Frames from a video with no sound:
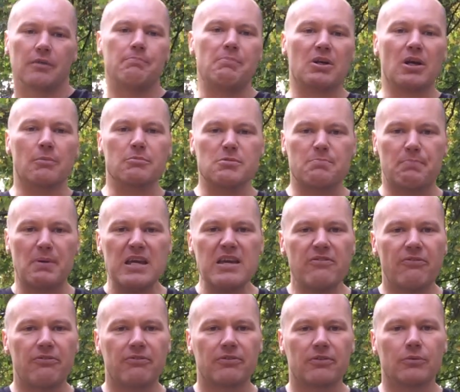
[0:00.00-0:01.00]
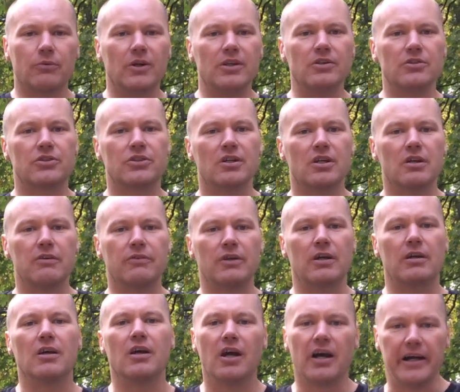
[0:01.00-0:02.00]
becomes beef when you serve
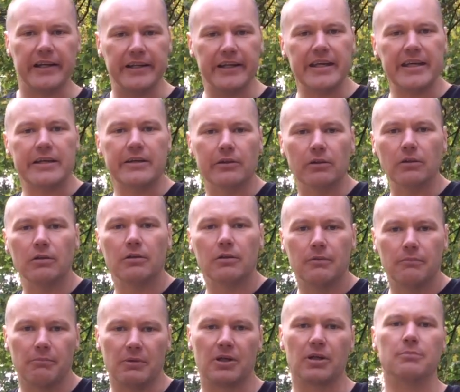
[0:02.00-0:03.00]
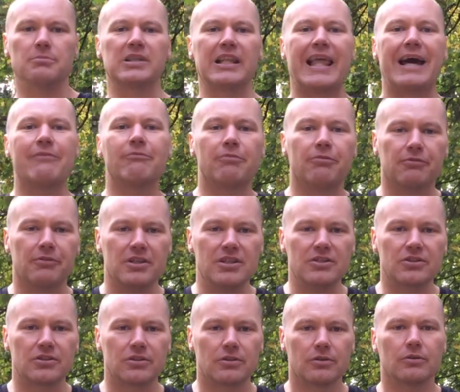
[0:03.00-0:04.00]
it, an eel becomes
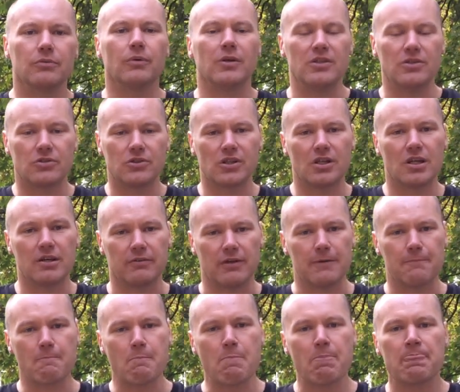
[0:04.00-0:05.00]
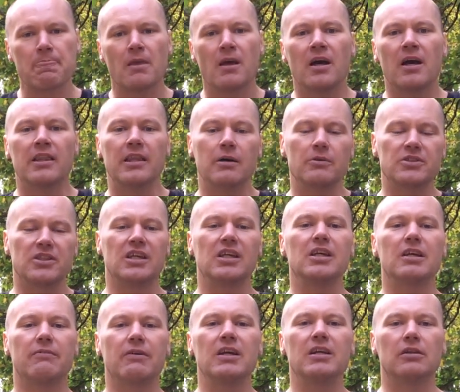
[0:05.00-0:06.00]
lampreys when you serve it. And there was a
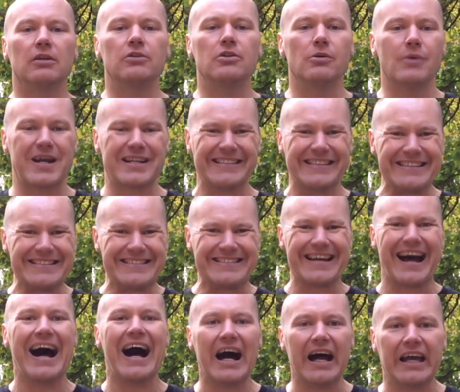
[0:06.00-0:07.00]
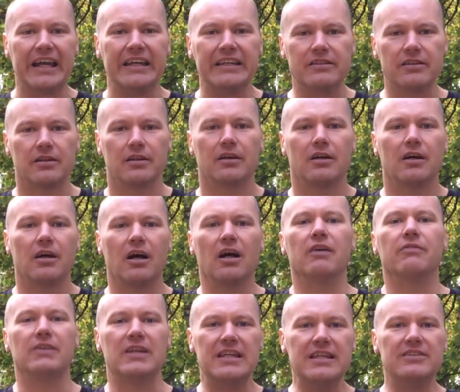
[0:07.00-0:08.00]
king of England who actually died
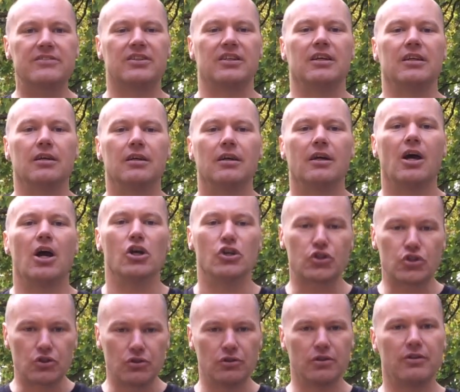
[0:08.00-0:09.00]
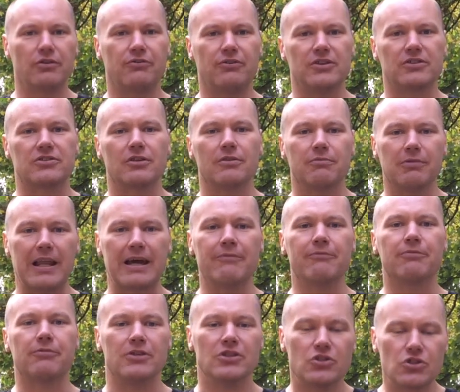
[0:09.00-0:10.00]
of eating a surfeit of
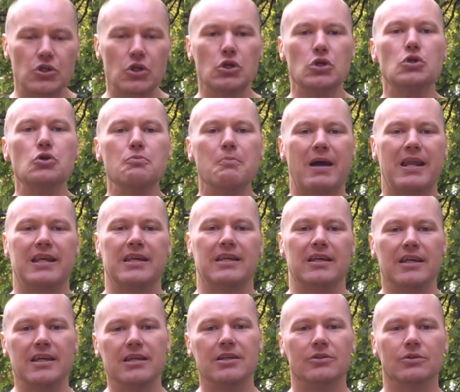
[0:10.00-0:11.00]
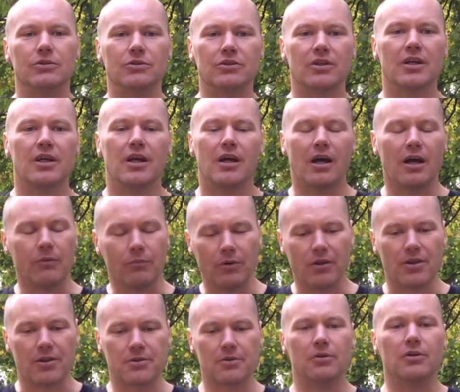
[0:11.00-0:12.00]
lampreys, too many eels, and
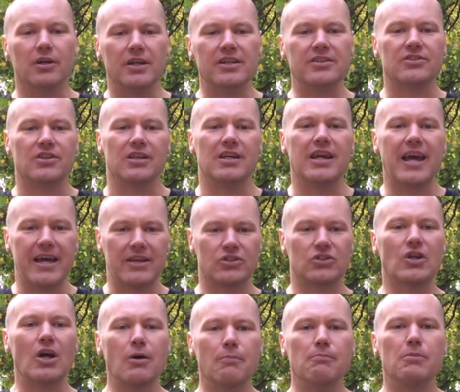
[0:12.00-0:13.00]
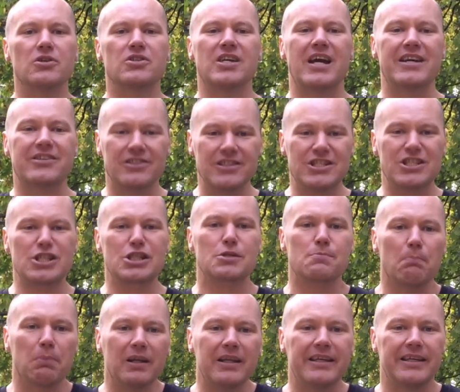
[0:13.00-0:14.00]
what the thought is that he ate so much it actually
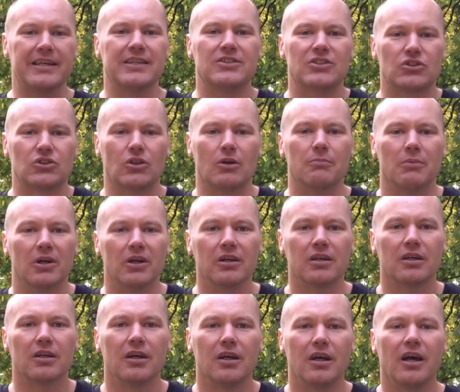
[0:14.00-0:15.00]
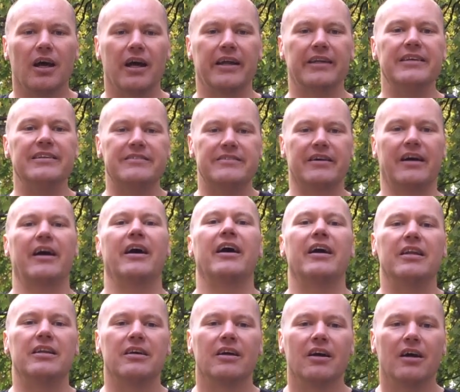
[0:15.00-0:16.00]
split his stomach, and he
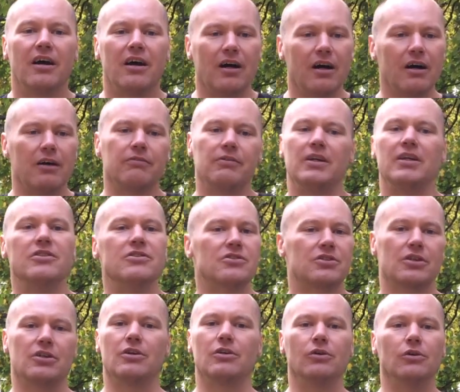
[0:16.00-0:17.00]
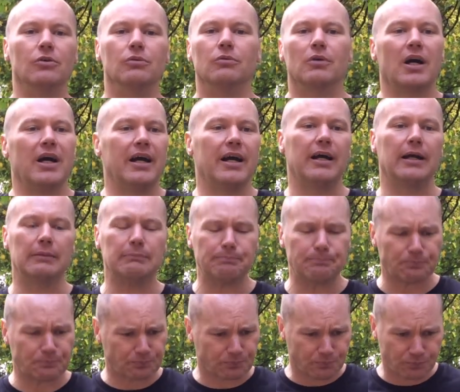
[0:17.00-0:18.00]
died of internal
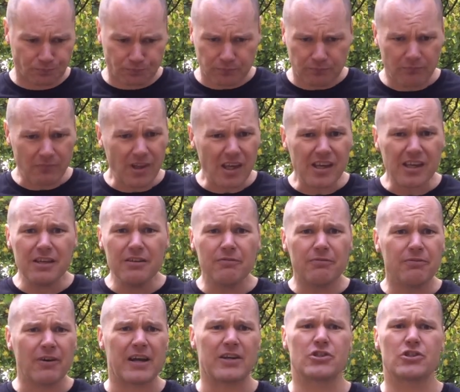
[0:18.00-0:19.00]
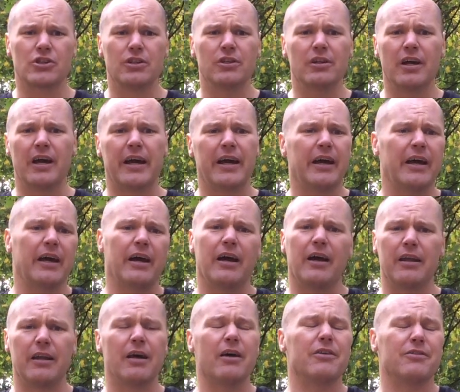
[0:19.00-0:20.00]
infection
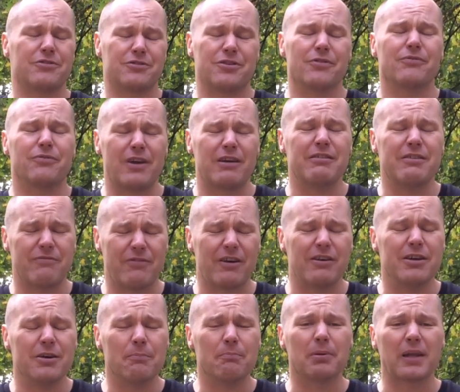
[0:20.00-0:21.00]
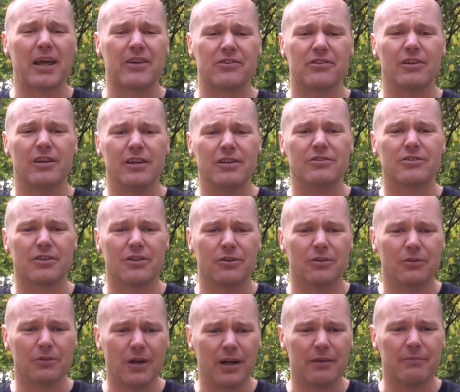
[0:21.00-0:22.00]
and some very unpleasant
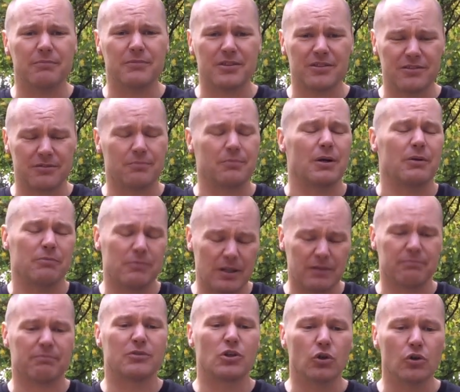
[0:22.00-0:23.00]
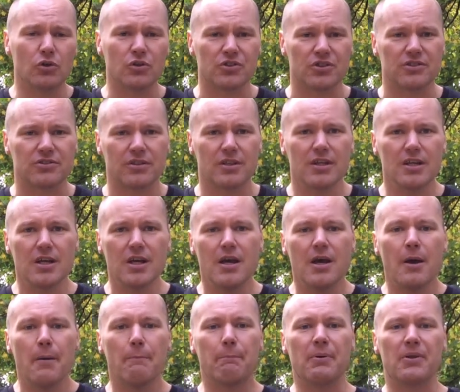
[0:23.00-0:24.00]
internal causes.
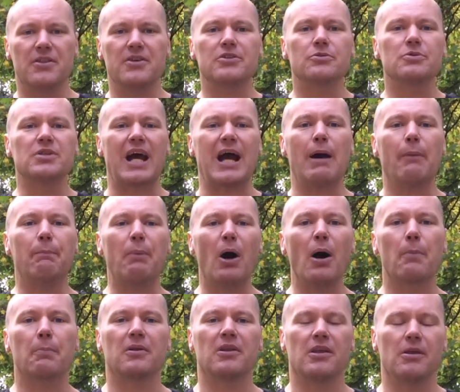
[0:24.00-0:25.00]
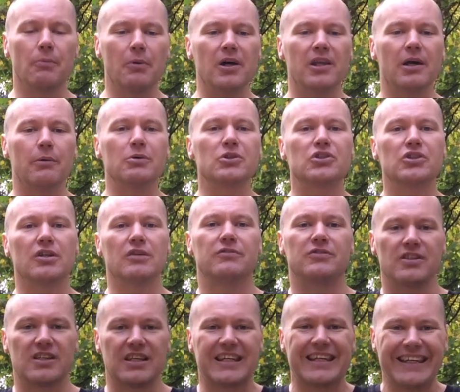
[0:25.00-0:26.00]
But this was how popular they were. They were served
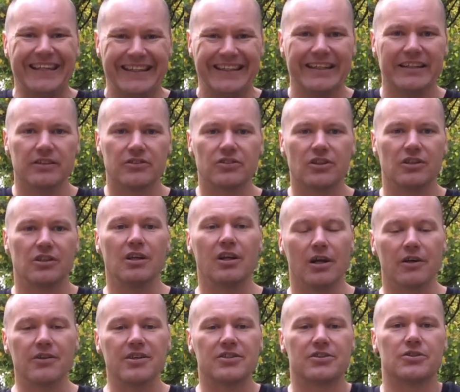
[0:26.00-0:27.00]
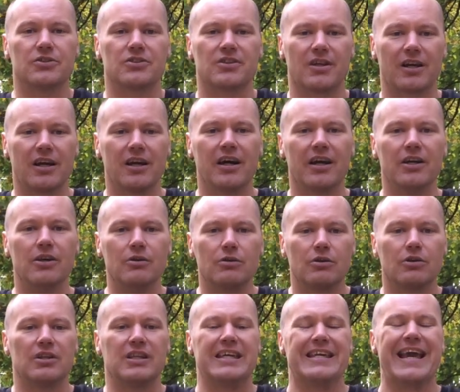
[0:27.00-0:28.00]
to the king. So, you know, this is the guy who
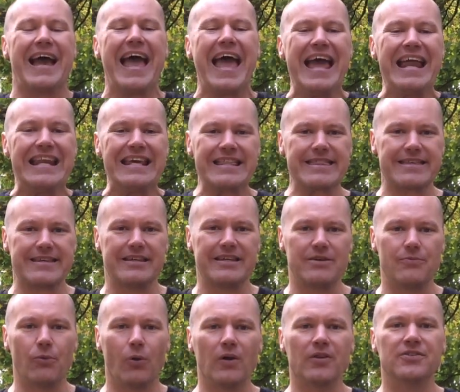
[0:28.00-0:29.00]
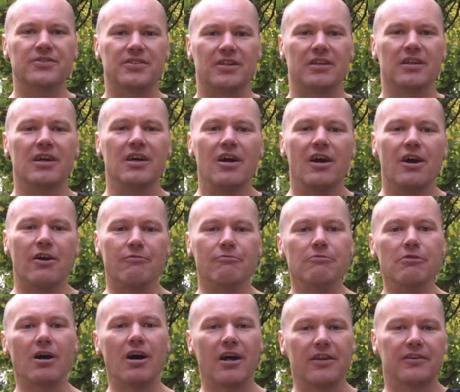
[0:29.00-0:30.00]
could eat anything he wanted, and
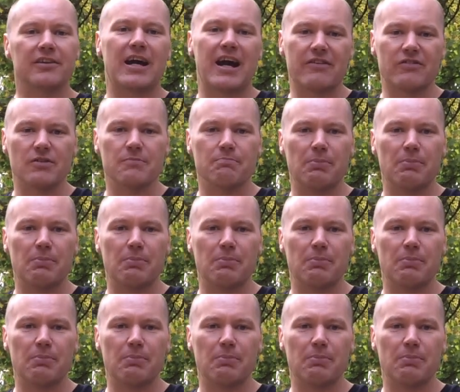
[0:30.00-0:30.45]
rather than having